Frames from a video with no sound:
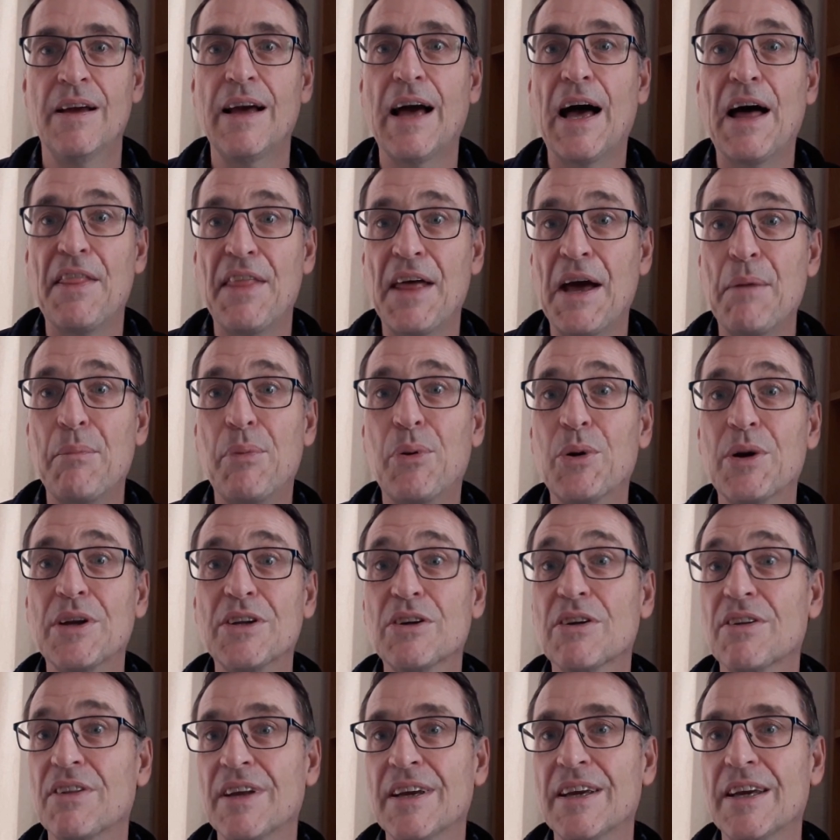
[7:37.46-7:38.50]
At that point,
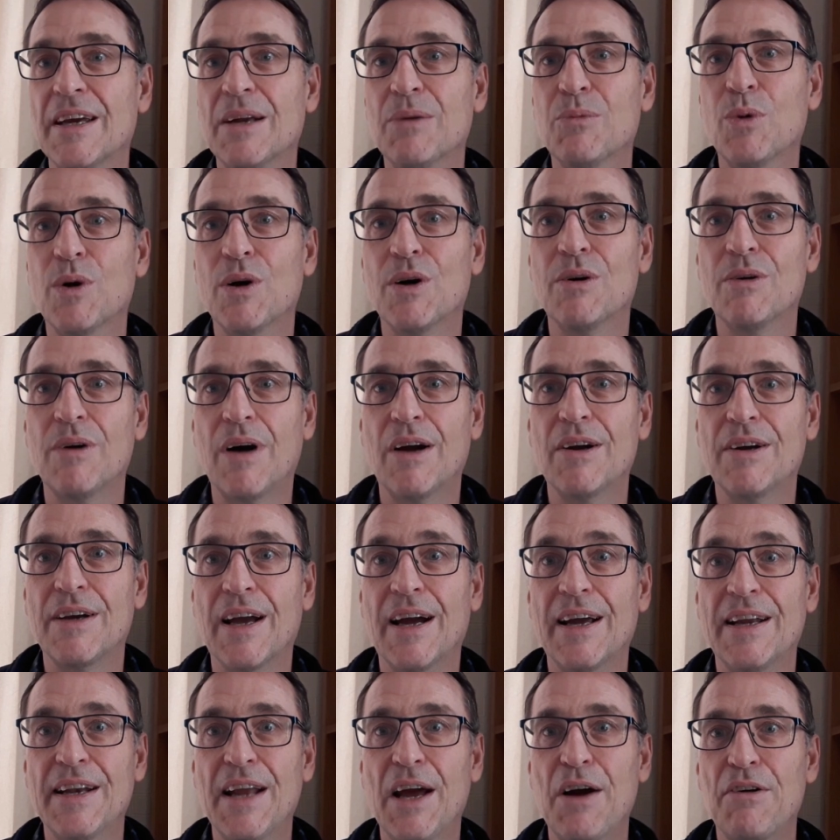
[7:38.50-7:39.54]
you're thinking, well,
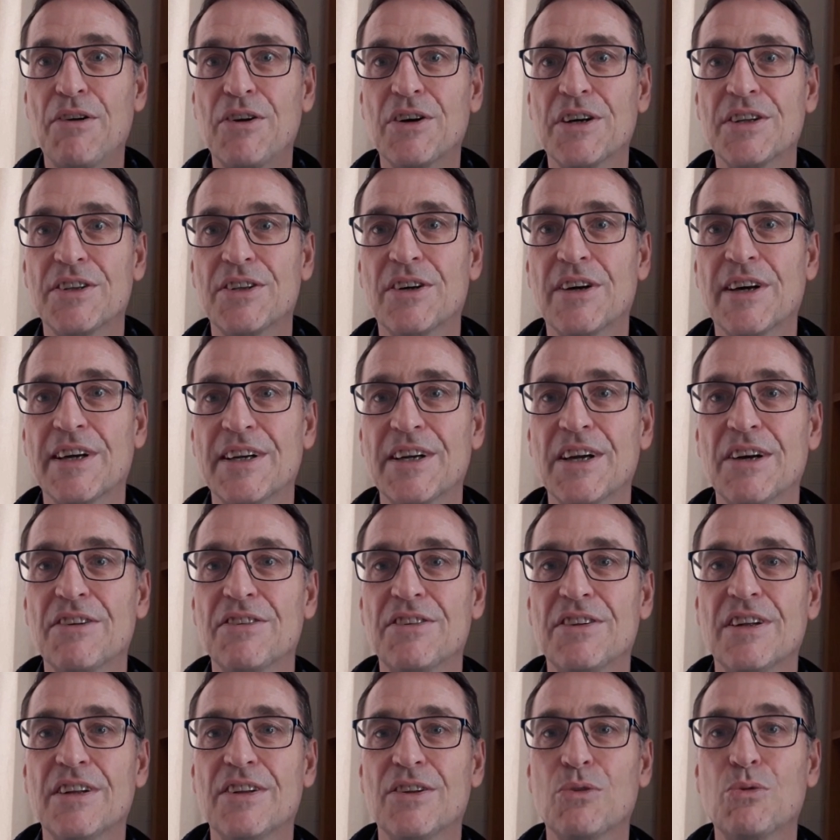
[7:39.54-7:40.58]
okay, now I've got a
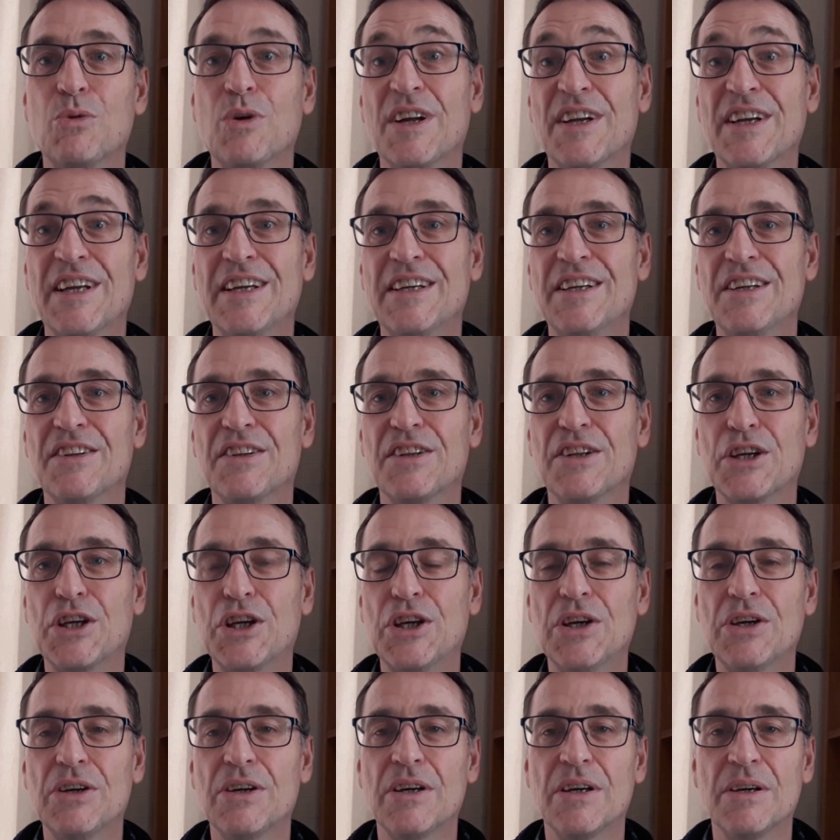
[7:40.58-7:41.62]
diagnosis, all I need is the
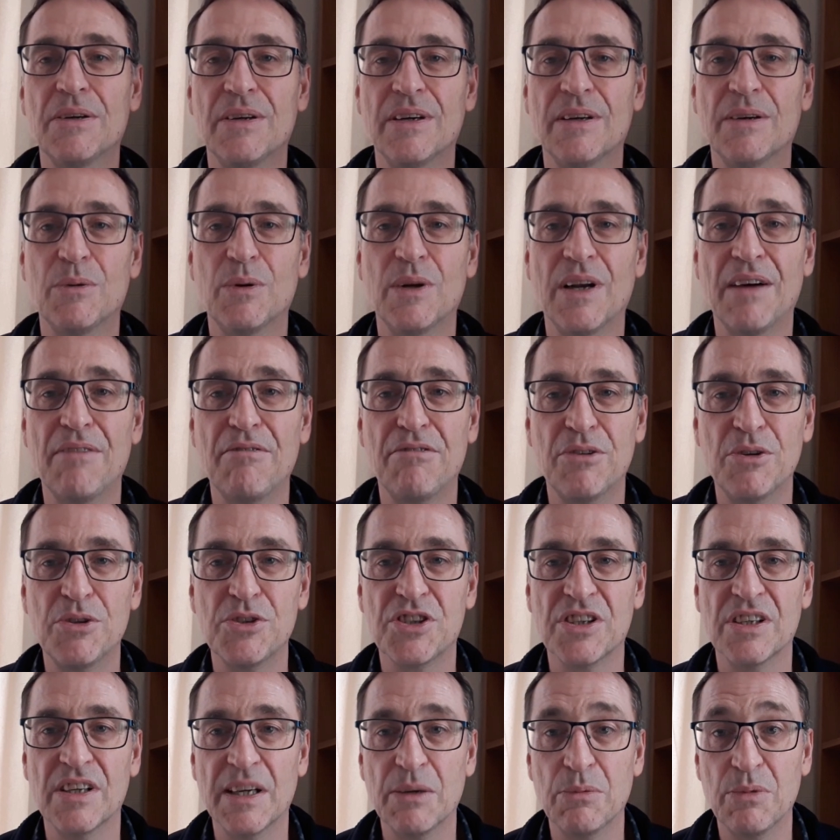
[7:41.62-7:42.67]
cure. Well,
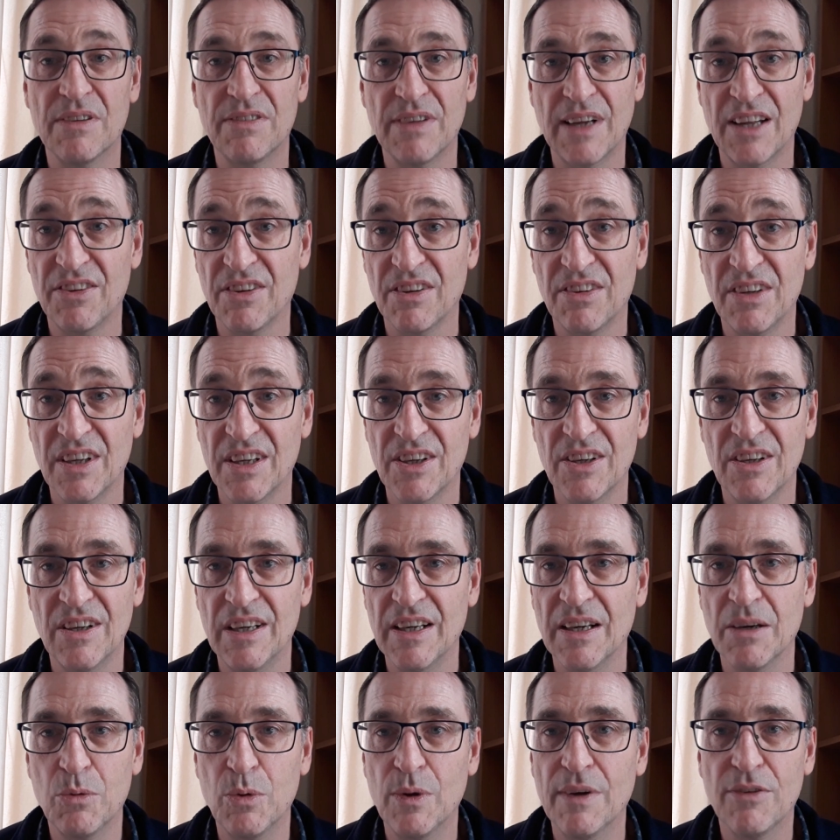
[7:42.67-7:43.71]
unfortunately, with, as I said
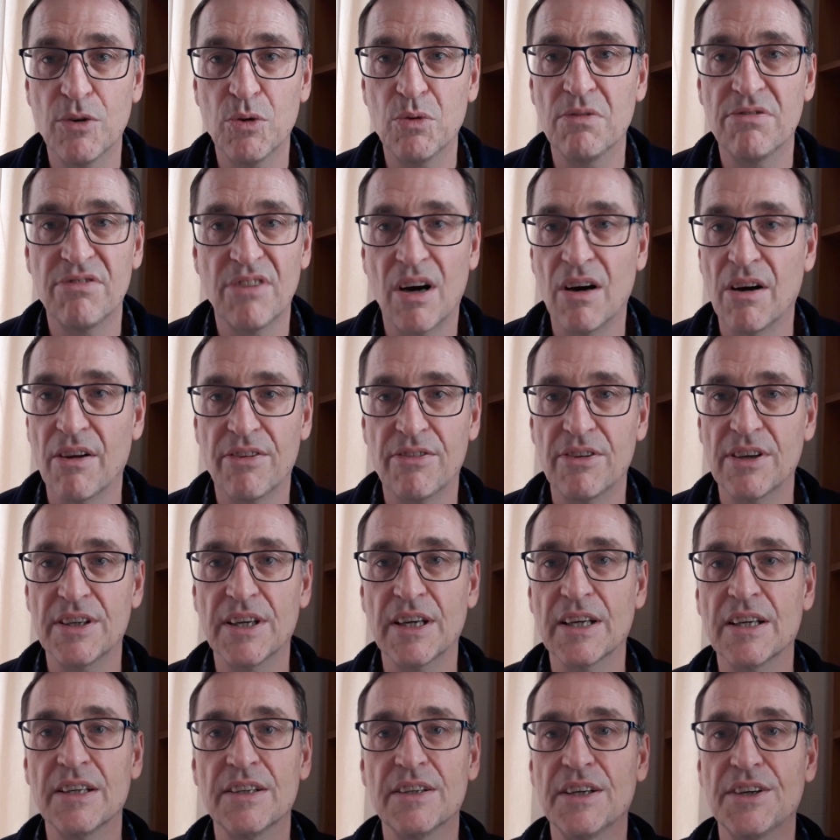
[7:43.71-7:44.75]
earlier, with all
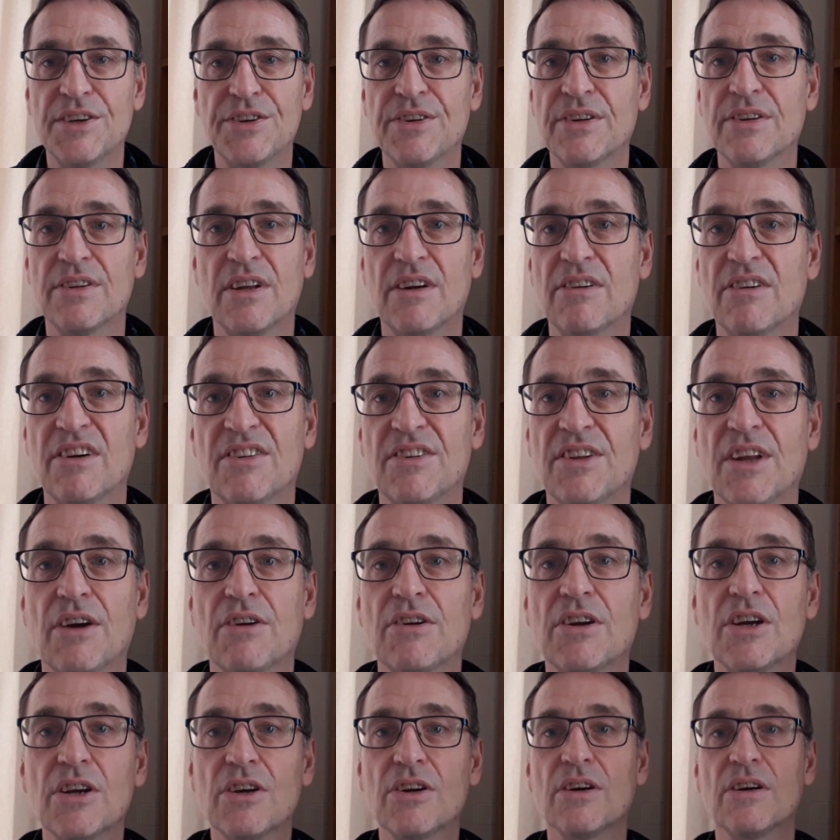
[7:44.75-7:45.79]
arthritic conditions, there is no
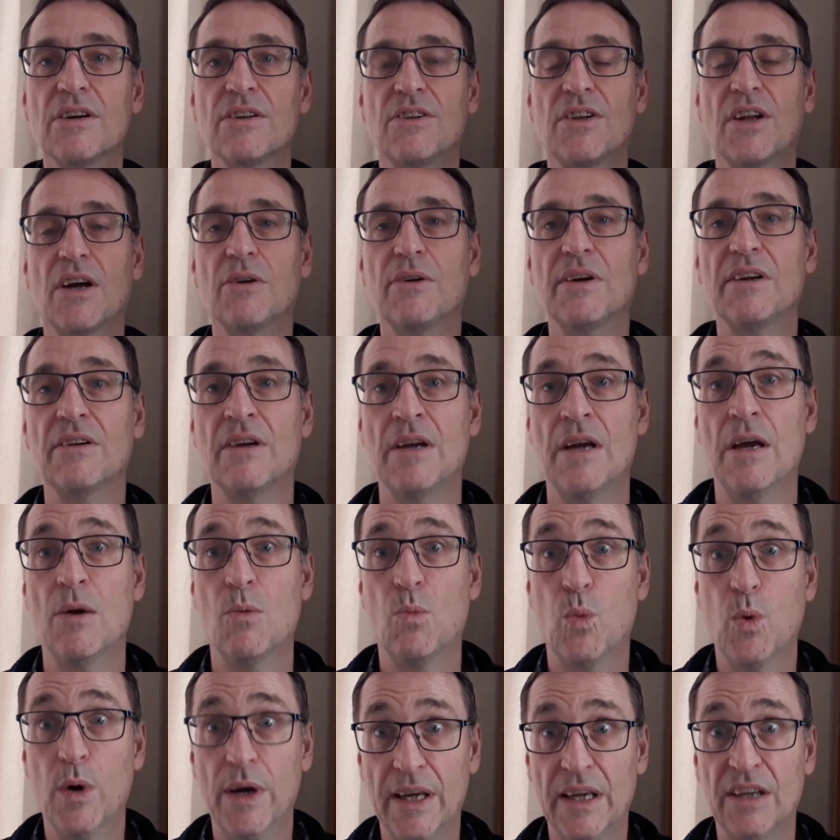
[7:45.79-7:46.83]
cure. So
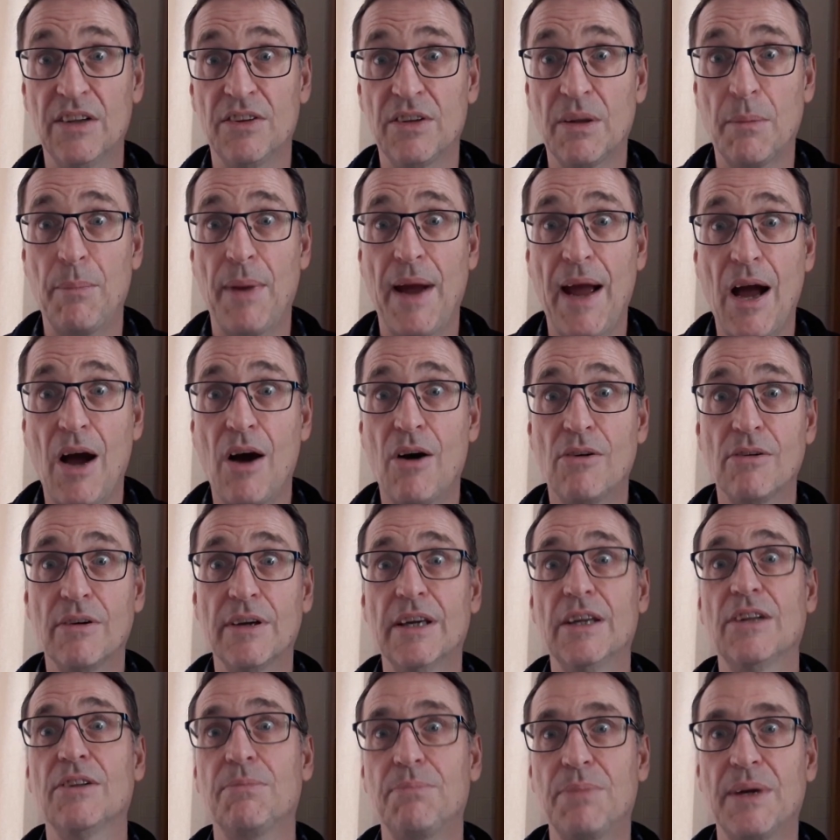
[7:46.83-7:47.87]
what it's about
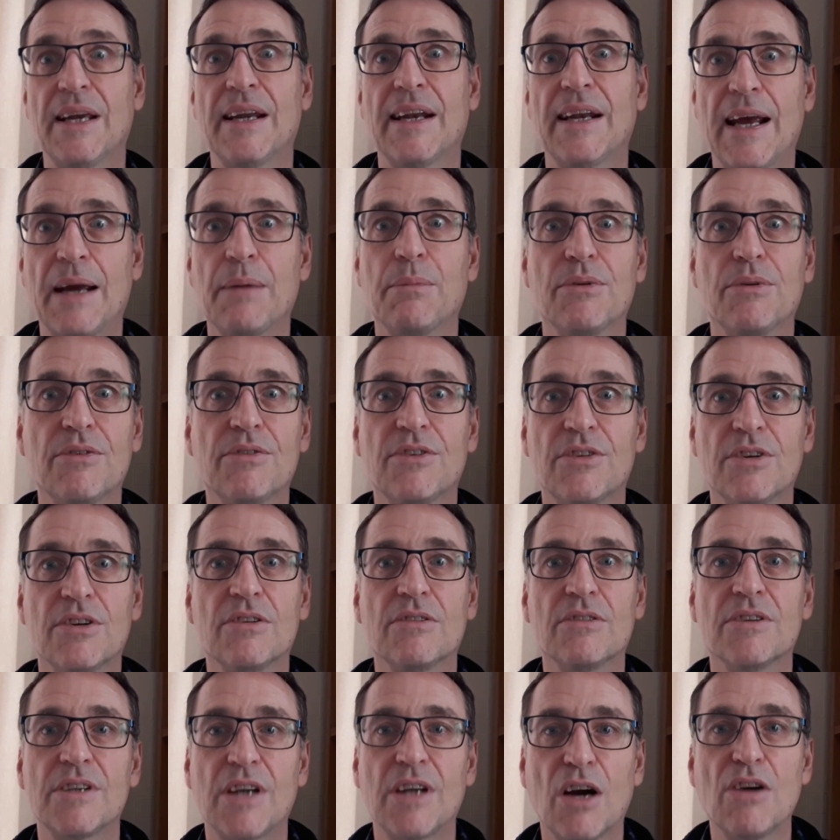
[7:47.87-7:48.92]
is being able
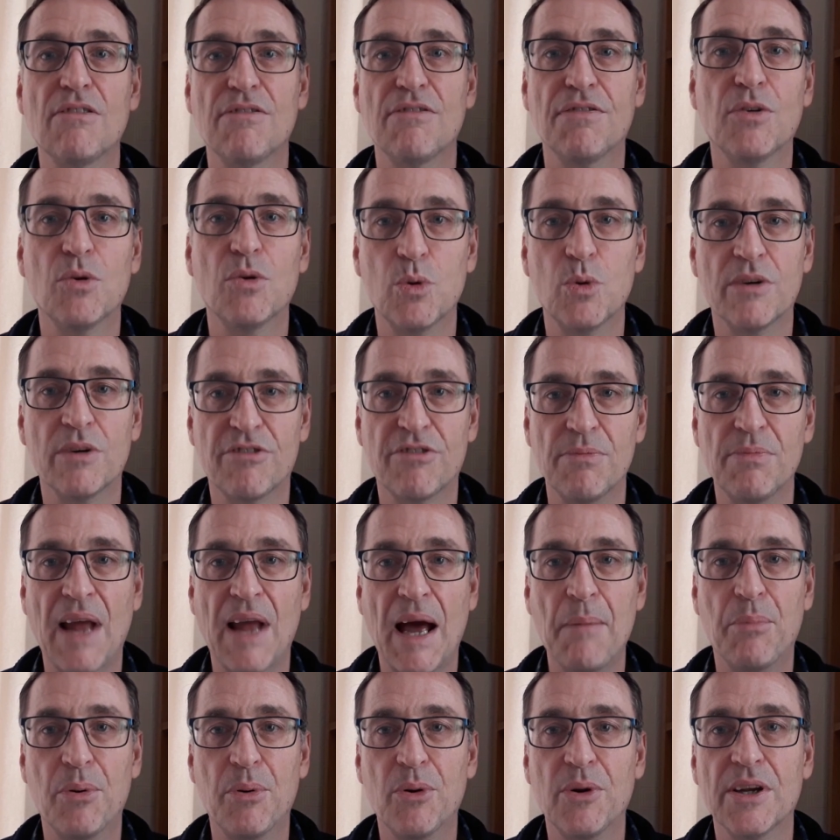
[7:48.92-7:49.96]
to go forward from
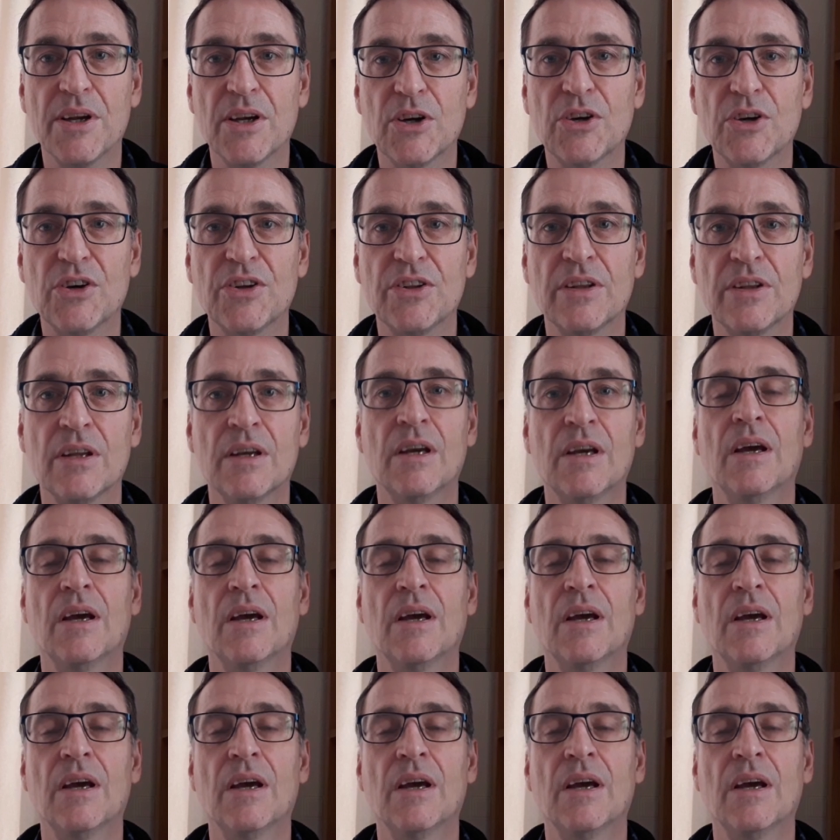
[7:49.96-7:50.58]
that point on,